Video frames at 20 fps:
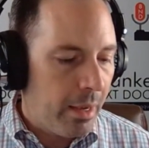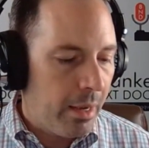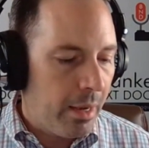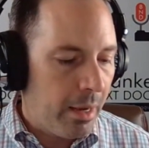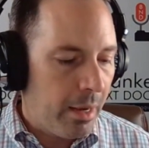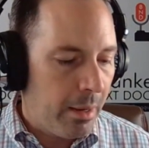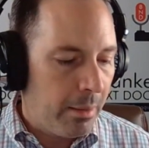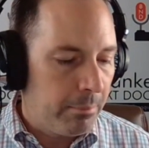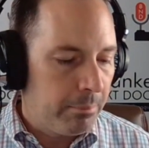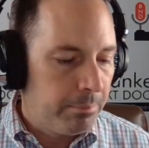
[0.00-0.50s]

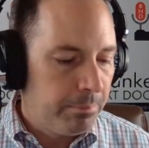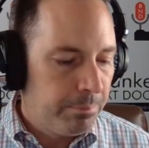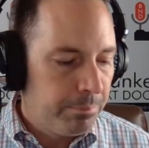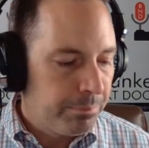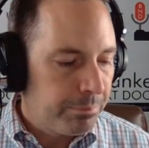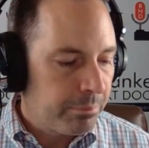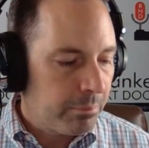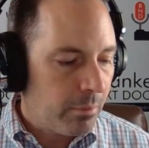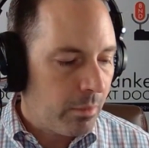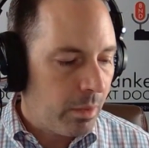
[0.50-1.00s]
Um,
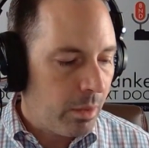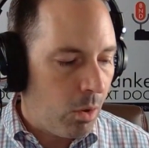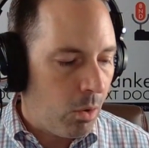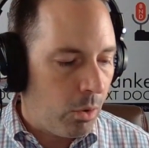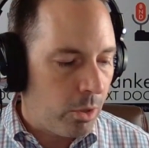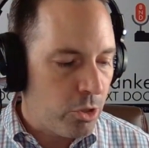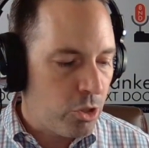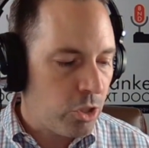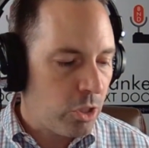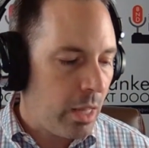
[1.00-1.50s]

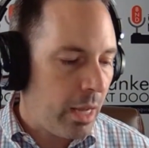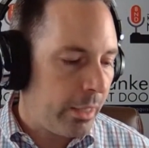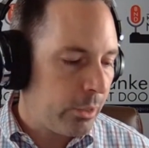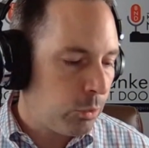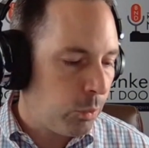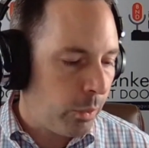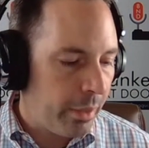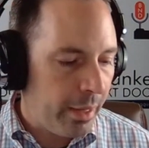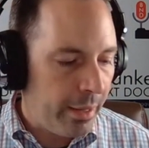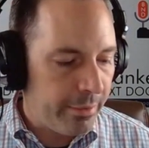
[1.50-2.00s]
on July
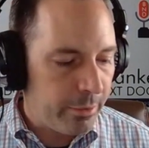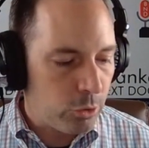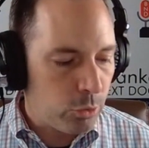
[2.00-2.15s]
28th